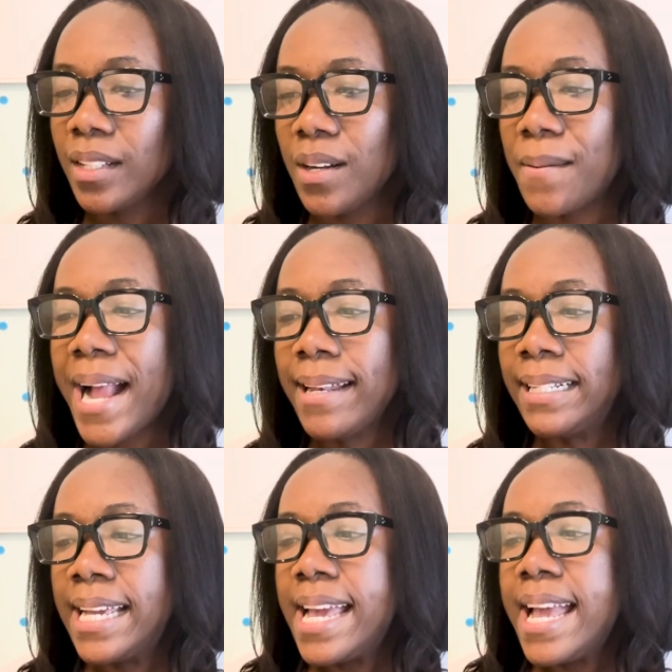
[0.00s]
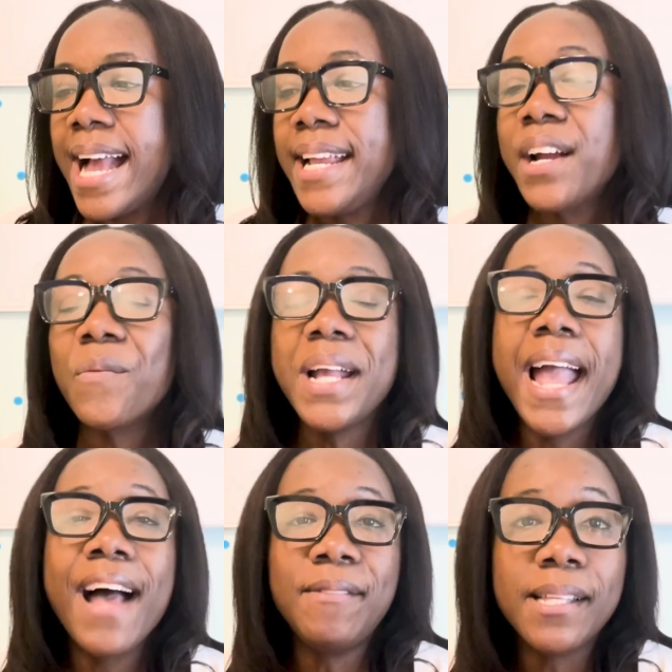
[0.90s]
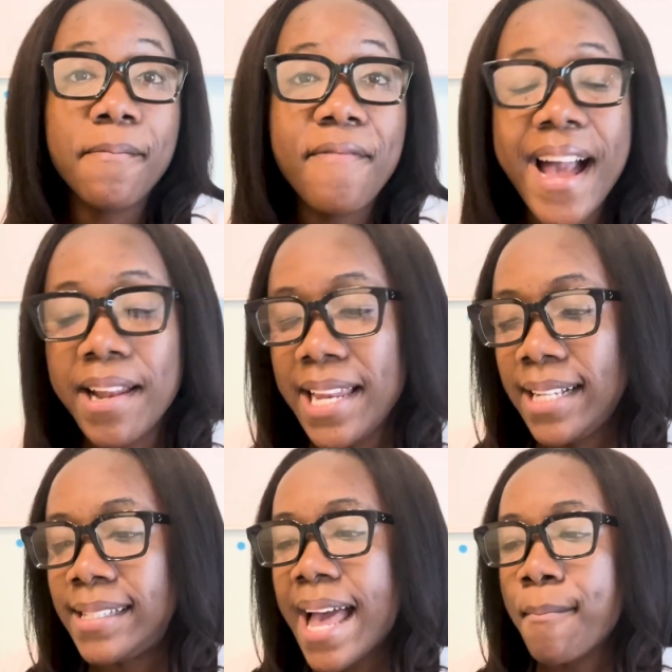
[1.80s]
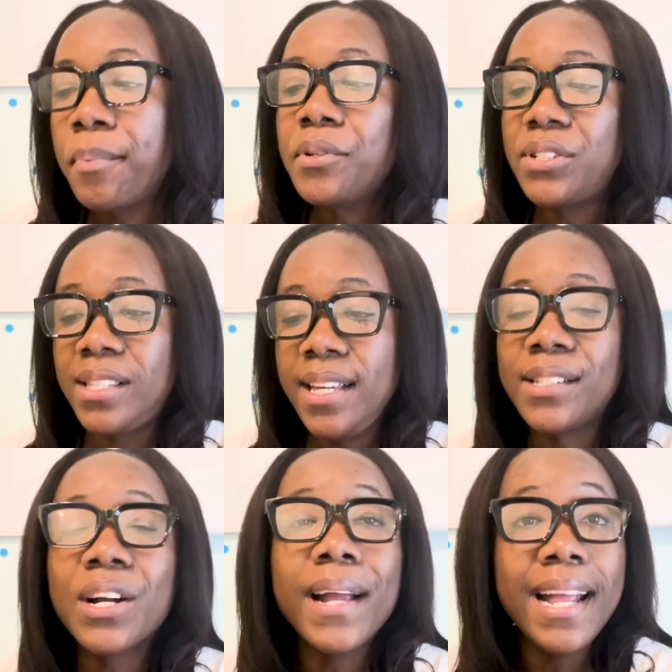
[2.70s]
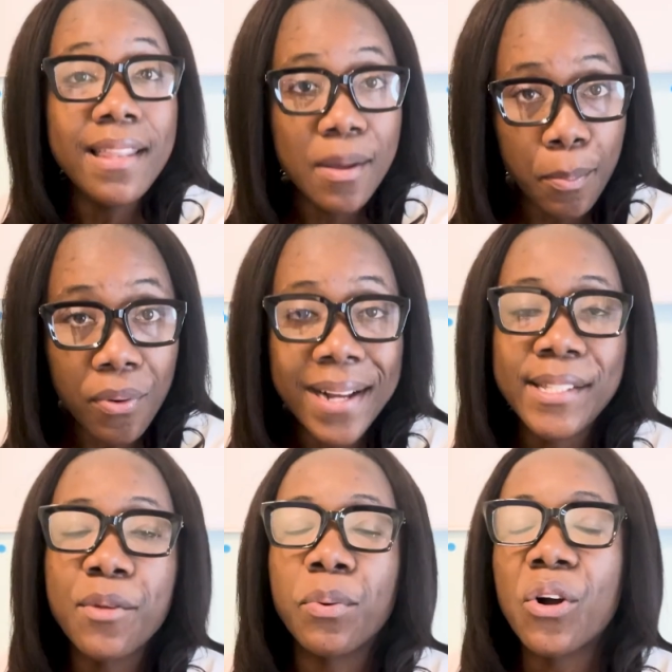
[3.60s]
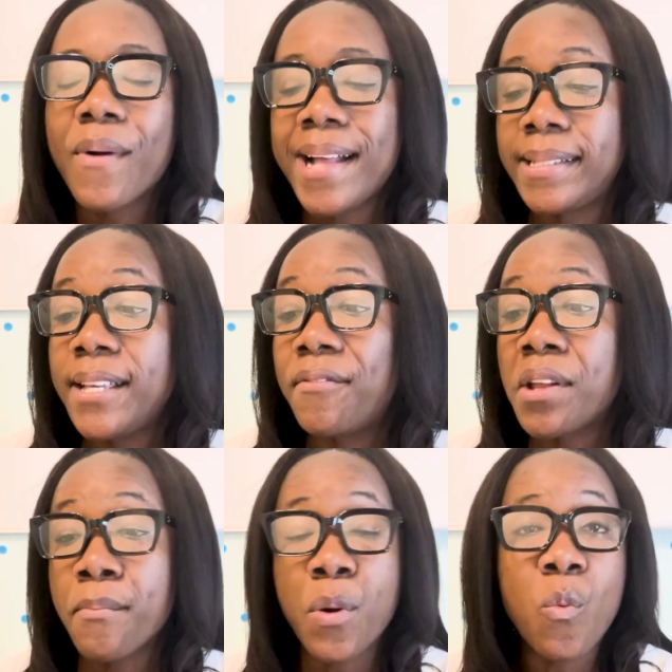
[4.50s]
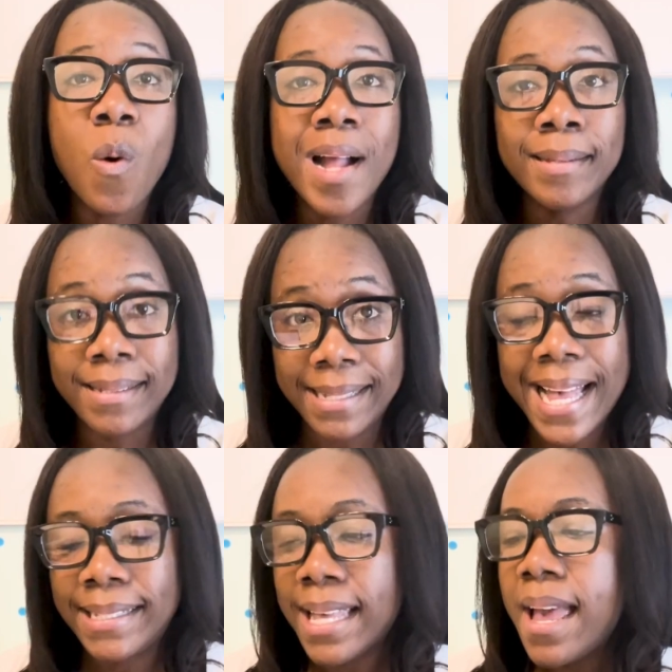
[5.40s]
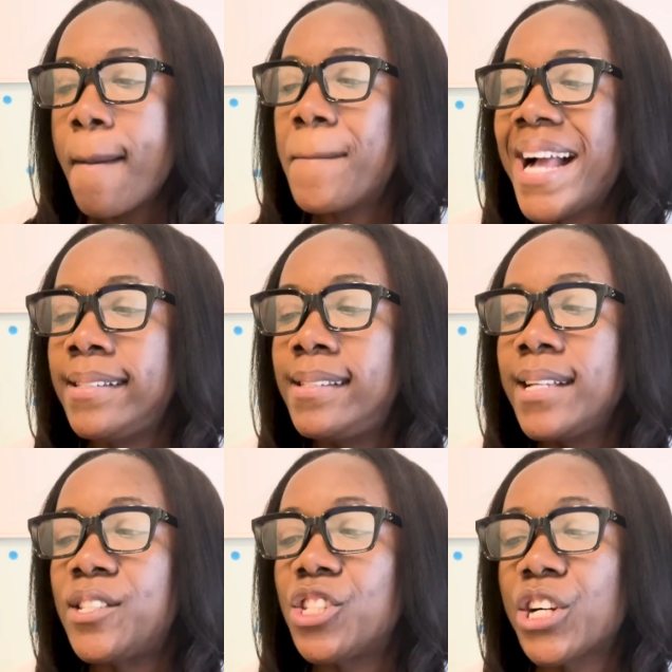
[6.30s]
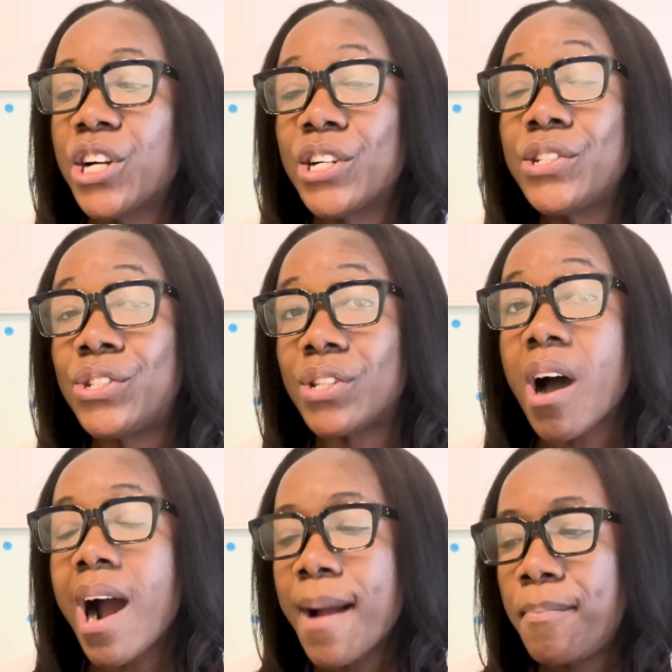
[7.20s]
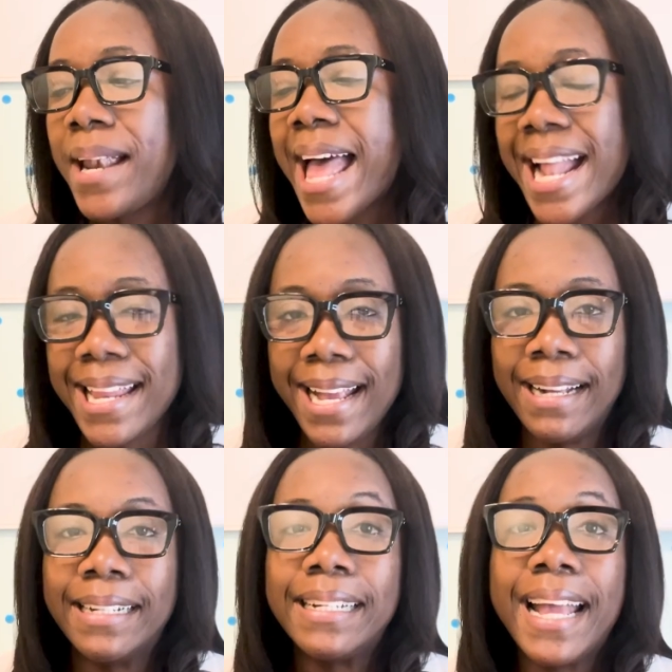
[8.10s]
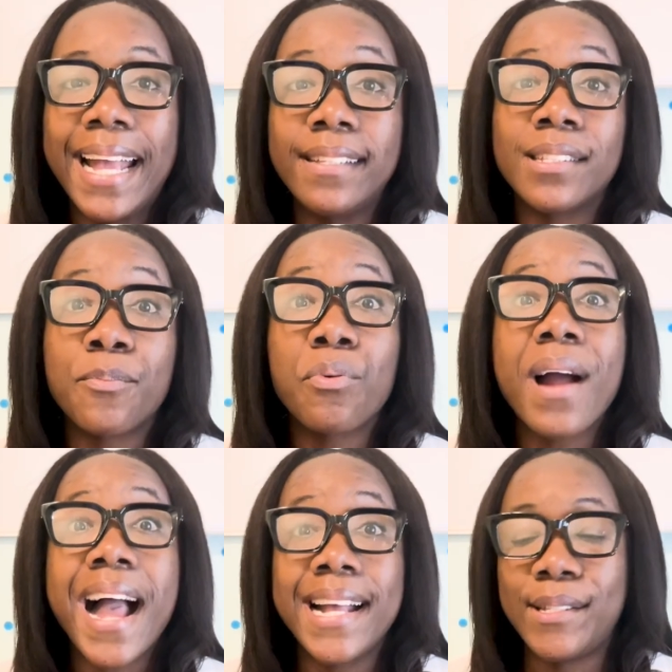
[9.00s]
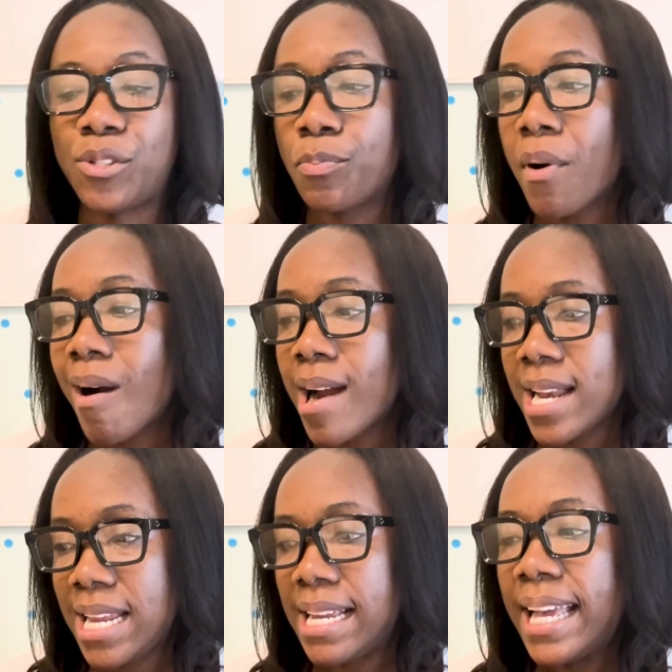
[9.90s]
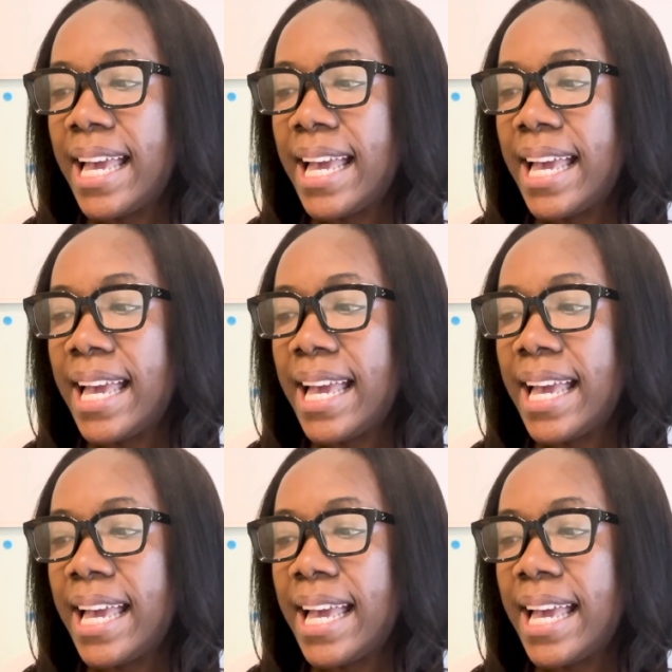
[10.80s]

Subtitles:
All right. And here we have some final examples. These are in the present progressive. Number 1 says, my sisters are planning a surprise party.